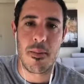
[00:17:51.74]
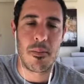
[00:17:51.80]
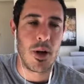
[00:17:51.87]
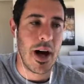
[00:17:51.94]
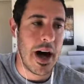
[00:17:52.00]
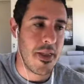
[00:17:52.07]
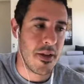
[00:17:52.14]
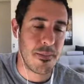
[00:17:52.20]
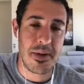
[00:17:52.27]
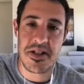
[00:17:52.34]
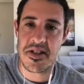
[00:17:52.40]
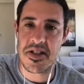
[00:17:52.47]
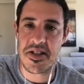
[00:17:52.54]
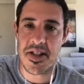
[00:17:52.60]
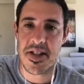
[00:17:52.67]
other
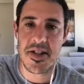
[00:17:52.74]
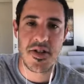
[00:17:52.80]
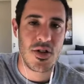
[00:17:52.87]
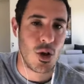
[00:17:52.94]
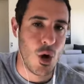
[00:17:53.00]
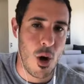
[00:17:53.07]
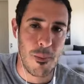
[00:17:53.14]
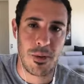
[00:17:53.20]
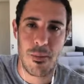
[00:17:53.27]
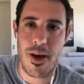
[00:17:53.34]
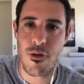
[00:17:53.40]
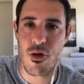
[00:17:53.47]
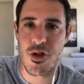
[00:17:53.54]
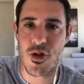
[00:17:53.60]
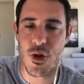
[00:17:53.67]
businesses,
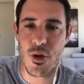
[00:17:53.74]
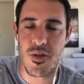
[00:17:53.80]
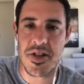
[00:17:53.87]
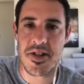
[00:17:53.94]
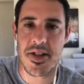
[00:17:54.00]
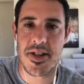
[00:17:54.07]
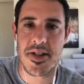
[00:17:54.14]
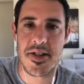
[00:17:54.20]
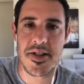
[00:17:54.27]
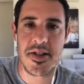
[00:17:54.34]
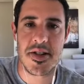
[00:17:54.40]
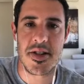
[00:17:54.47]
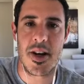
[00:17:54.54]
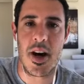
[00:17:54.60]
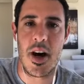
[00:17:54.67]
complementary
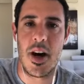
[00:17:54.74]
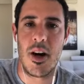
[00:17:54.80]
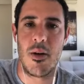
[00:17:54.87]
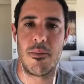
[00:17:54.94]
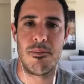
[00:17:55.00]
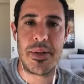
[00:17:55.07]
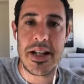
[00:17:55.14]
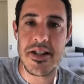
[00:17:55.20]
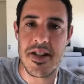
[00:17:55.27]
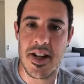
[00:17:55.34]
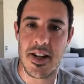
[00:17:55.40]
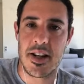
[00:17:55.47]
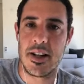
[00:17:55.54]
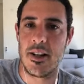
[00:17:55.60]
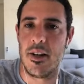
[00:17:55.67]
services,
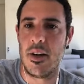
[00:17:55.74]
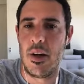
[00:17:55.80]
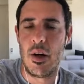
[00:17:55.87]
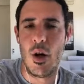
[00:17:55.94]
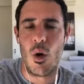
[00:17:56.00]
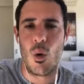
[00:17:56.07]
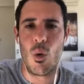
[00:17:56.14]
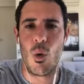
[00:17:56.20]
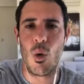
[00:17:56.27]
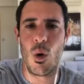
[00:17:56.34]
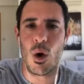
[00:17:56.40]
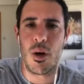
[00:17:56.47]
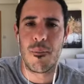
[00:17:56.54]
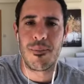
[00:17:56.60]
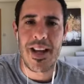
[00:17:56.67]
media,
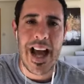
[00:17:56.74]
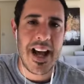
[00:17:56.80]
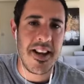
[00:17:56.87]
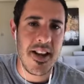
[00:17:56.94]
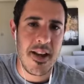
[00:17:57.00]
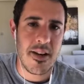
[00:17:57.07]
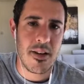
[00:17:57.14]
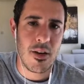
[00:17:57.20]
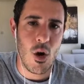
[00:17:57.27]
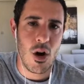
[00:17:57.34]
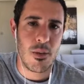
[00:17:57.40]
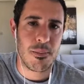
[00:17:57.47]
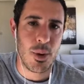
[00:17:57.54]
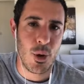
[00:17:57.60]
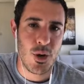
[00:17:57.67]
or any
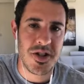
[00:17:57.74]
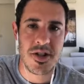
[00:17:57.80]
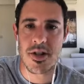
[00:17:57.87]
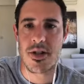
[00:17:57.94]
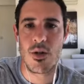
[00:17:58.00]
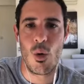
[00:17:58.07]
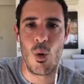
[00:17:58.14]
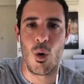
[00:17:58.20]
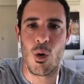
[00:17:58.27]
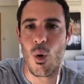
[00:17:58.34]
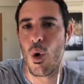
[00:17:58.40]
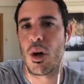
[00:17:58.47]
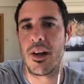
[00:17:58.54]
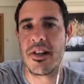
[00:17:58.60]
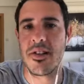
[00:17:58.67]
person or
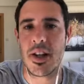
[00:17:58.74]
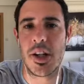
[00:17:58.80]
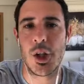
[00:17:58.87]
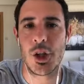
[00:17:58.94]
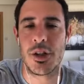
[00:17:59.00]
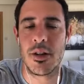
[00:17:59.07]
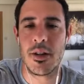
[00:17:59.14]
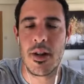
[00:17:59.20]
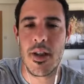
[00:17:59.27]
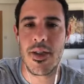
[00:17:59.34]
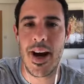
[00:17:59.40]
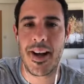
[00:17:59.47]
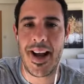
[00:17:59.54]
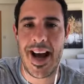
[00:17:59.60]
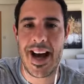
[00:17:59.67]
organization
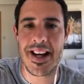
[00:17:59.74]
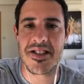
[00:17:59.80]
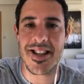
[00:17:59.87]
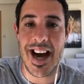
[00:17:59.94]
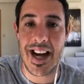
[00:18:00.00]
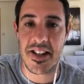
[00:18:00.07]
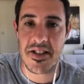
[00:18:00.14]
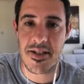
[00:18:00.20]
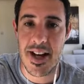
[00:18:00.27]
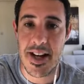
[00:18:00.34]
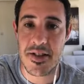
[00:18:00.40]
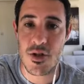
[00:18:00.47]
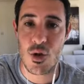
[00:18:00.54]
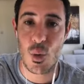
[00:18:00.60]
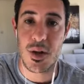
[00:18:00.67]
that has
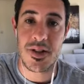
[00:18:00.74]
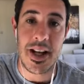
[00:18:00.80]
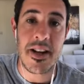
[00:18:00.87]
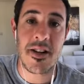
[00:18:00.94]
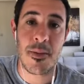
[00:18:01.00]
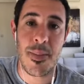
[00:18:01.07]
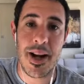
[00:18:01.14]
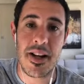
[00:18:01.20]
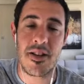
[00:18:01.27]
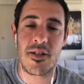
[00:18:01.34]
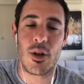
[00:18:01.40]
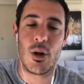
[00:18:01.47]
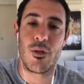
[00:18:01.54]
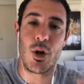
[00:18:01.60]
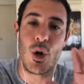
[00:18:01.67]
access to a database
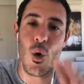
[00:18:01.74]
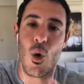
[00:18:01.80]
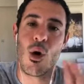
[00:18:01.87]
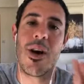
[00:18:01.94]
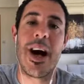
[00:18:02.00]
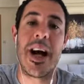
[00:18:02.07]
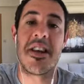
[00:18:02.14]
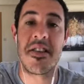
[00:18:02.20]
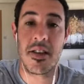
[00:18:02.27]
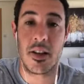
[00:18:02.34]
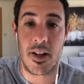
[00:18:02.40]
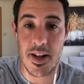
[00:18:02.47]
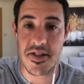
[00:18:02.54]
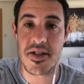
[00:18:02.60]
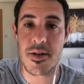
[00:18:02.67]
of your ideal
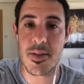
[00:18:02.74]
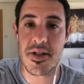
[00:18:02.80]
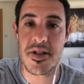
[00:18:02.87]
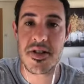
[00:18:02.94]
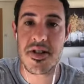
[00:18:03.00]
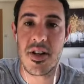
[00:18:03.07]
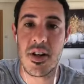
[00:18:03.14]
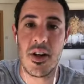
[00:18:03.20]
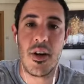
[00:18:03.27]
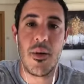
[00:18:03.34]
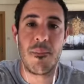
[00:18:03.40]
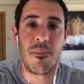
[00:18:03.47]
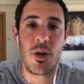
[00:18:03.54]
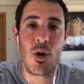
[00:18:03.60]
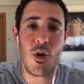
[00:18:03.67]
customers. Your